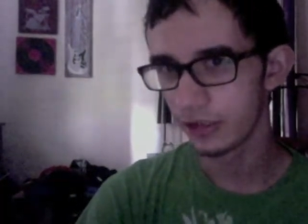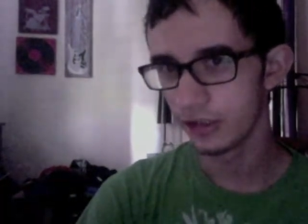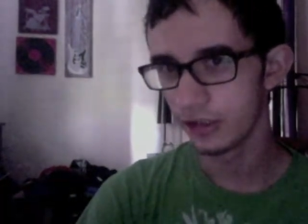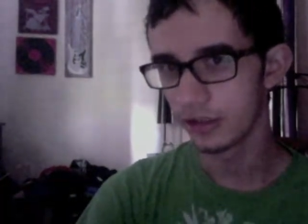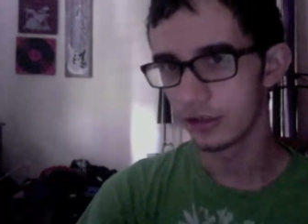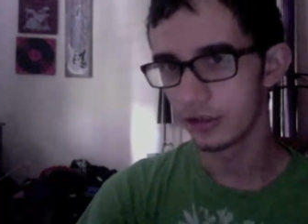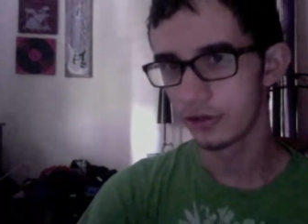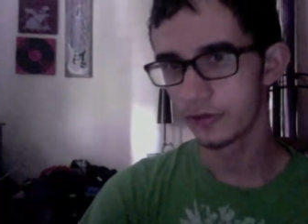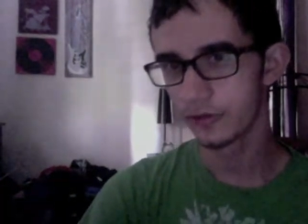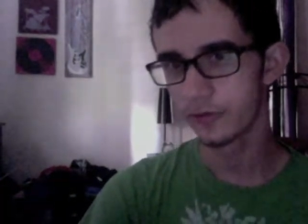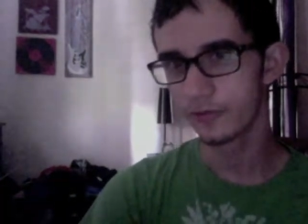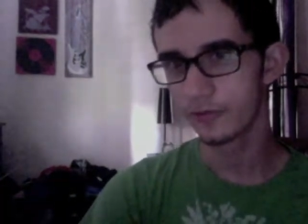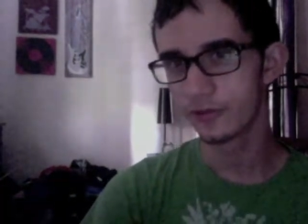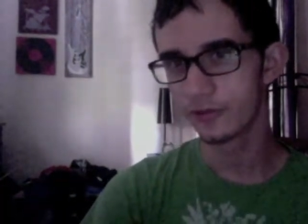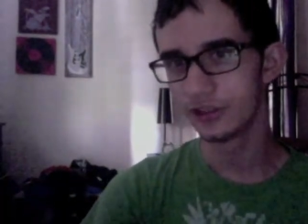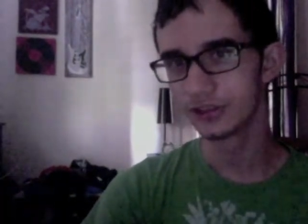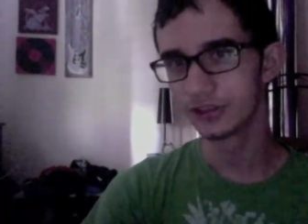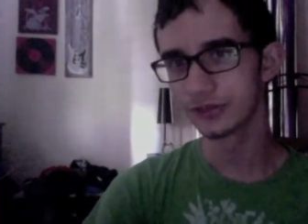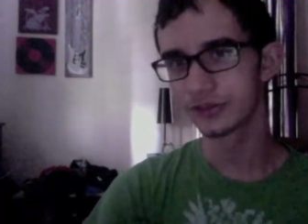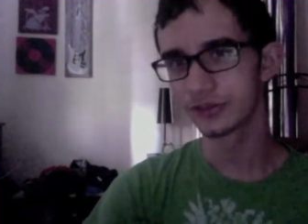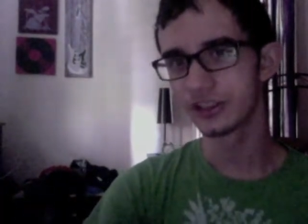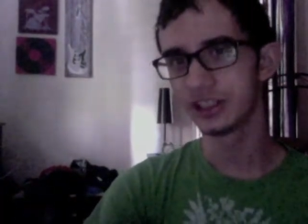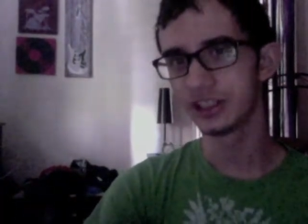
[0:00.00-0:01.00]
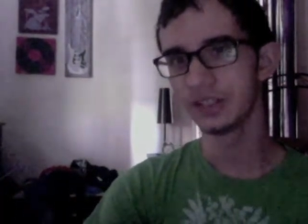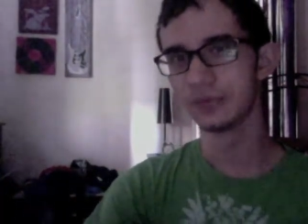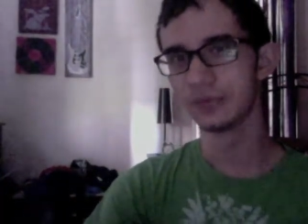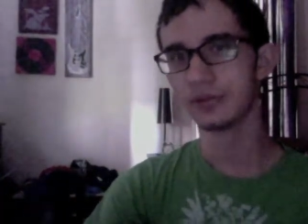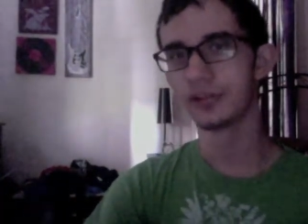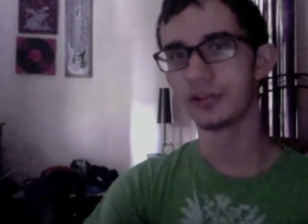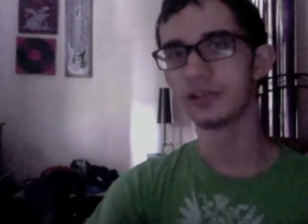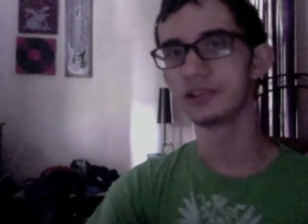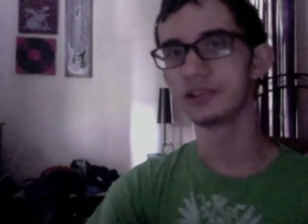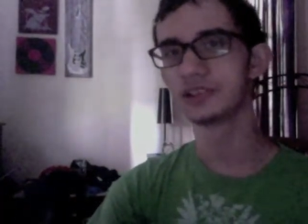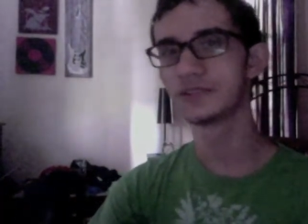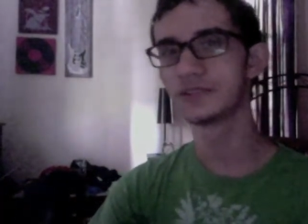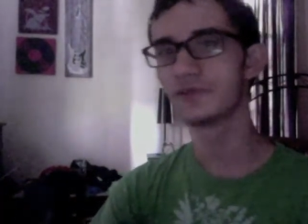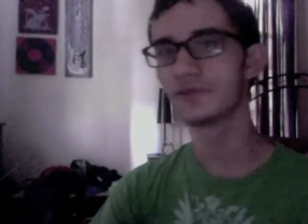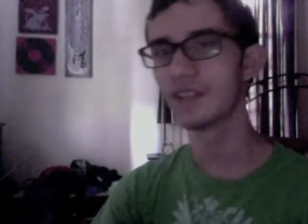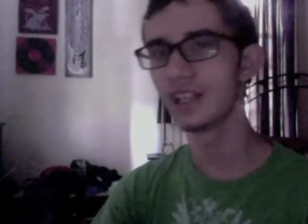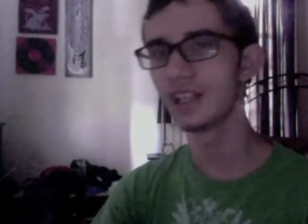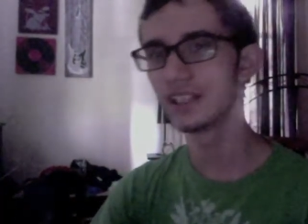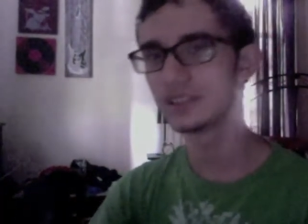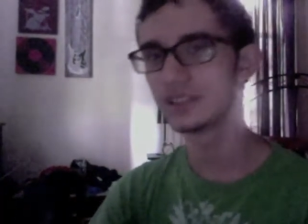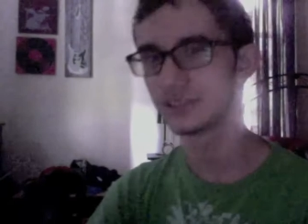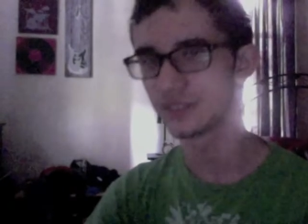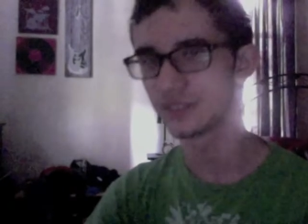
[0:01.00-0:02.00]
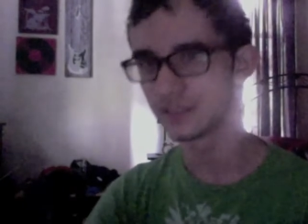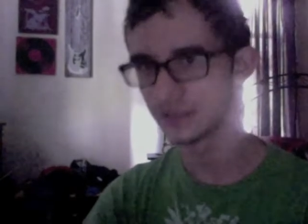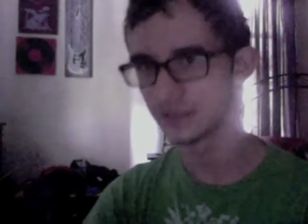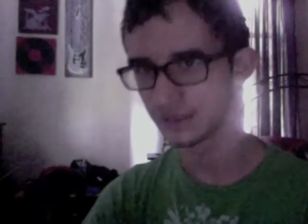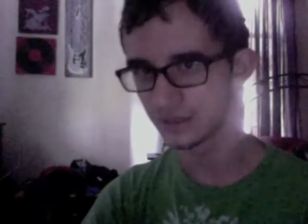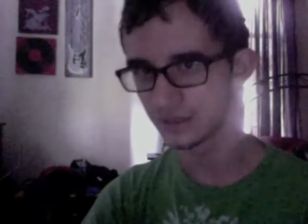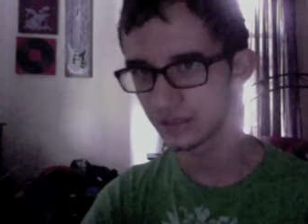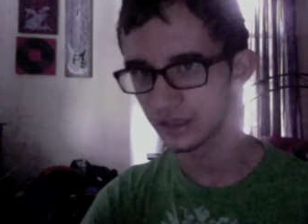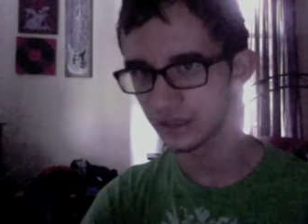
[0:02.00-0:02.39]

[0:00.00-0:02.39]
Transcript: other friends are Kingdom Hearts fans and